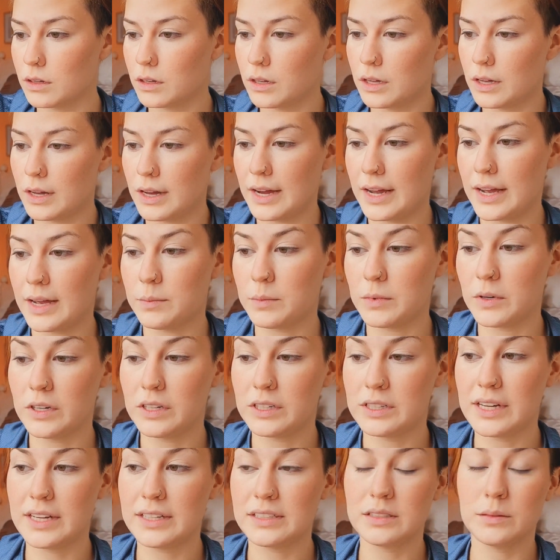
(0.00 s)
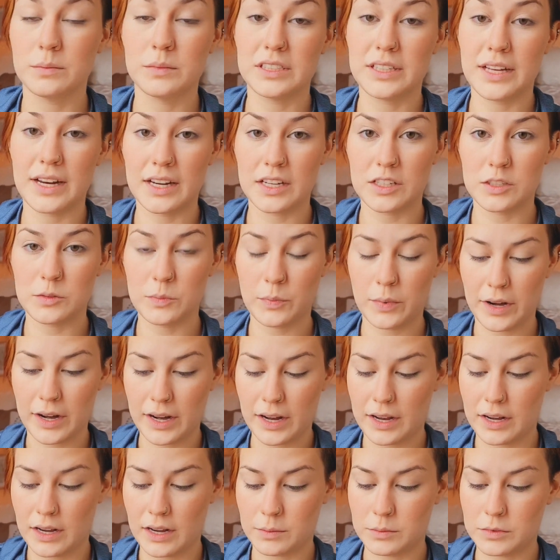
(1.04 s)
I'm going to take some setting spray
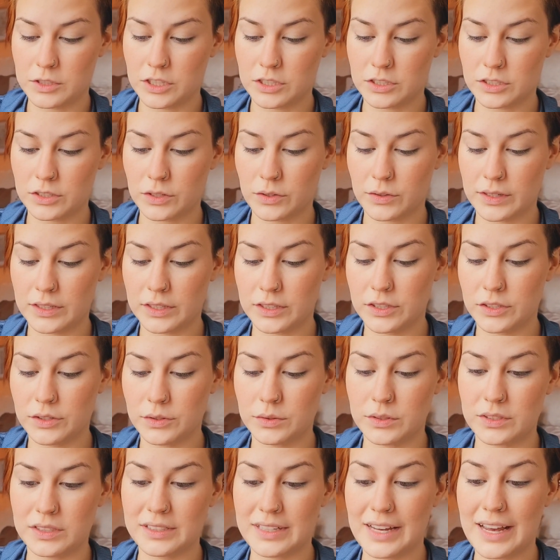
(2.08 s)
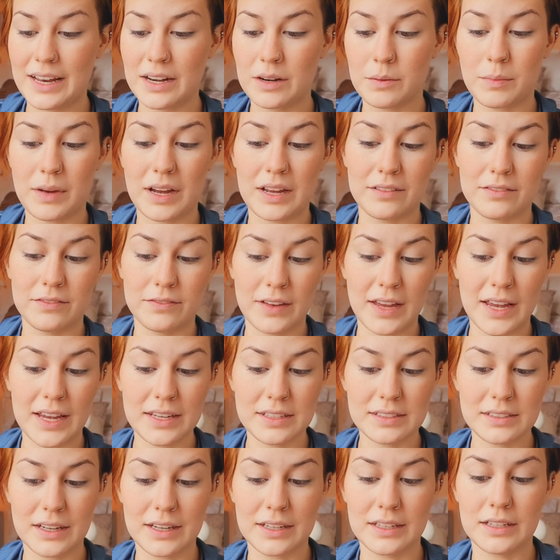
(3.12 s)
and I'm just going to set my
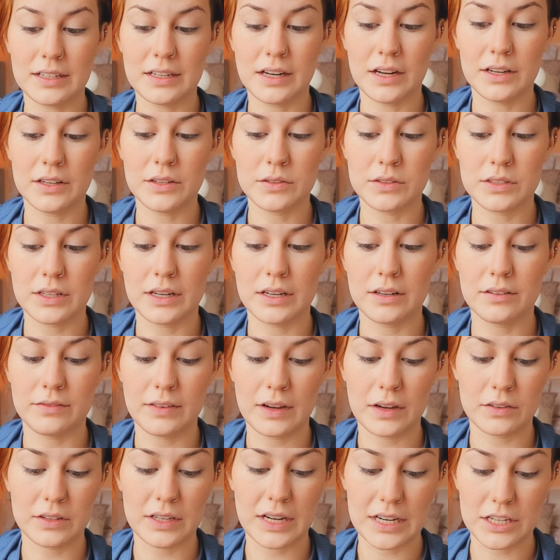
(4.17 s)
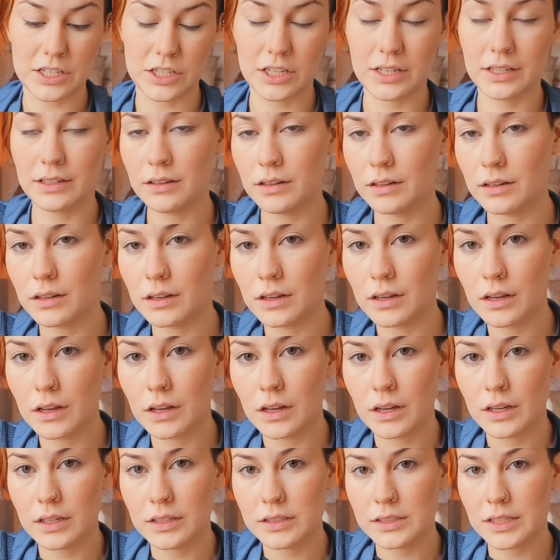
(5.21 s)
face. I did not use any foundation
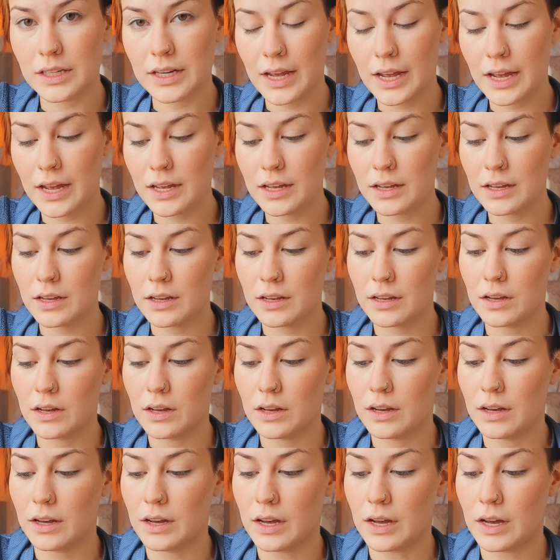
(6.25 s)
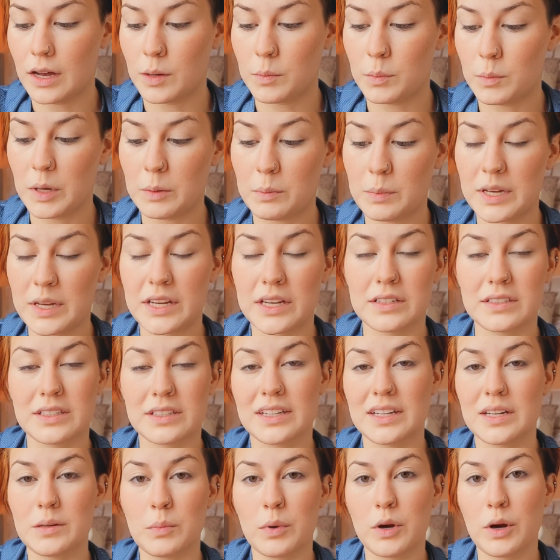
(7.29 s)
today, but because I
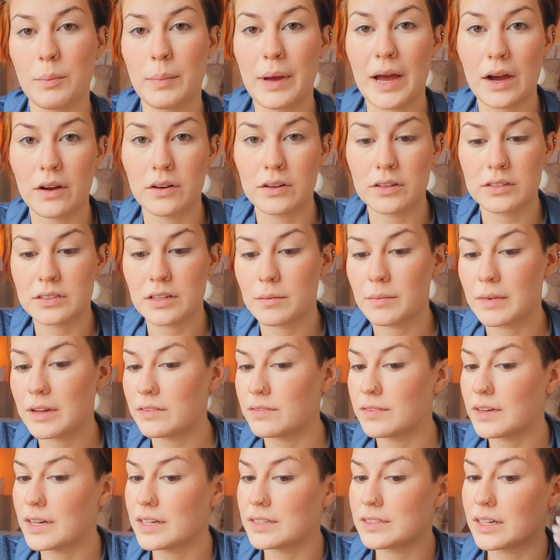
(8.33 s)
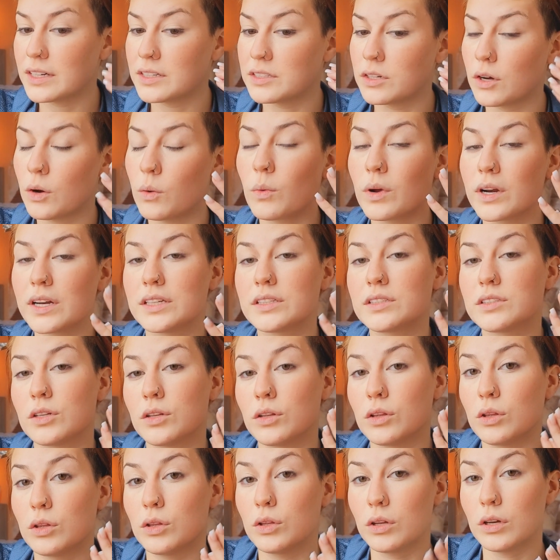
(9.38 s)
did put powders on my face, I don't want it to
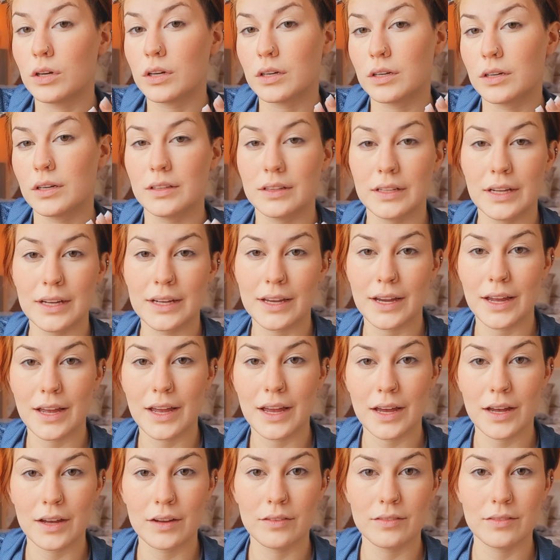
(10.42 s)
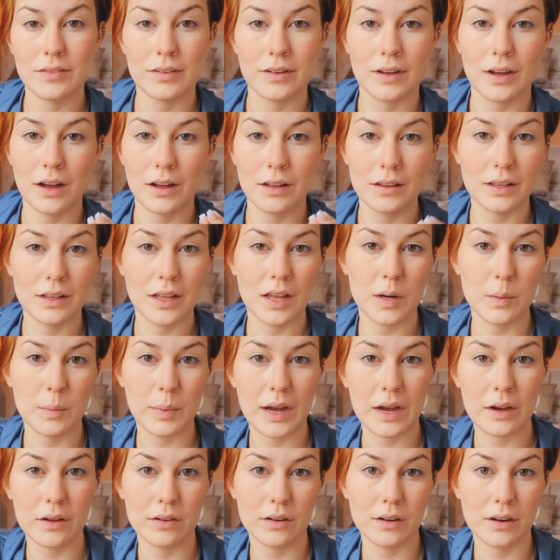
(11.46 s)
look like I have a lot of
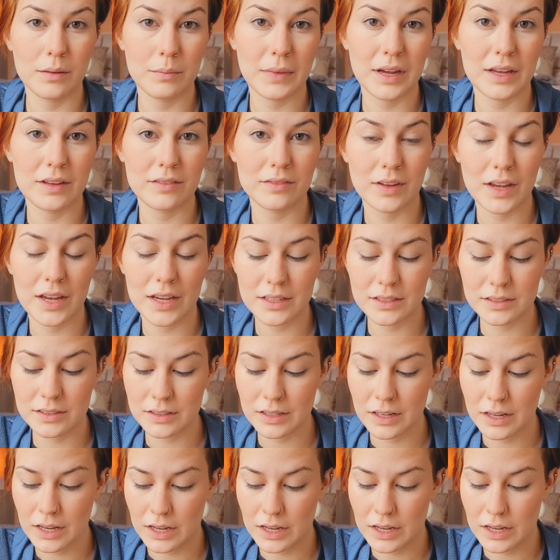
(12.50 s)
powder on my face.